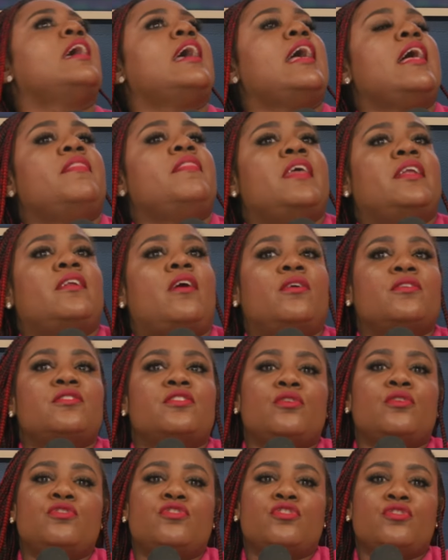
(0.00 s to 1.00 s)
And then
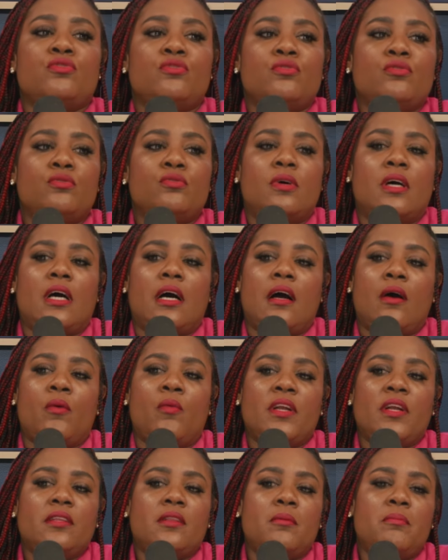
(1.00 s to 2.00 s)
also, to
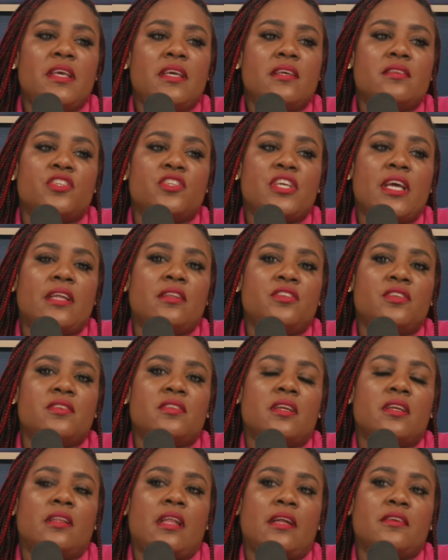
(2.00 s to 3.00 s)
one of the biggest challenges
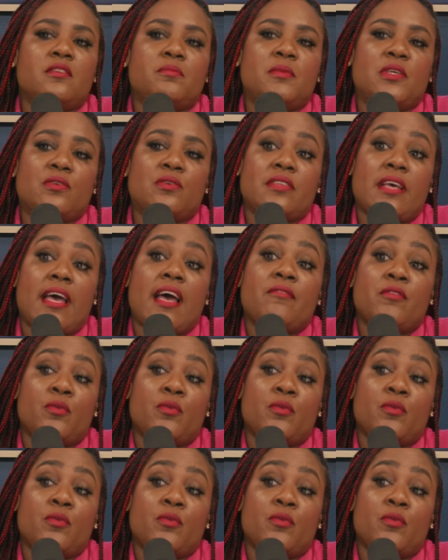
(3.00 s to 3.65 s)
that a lot of speakers have,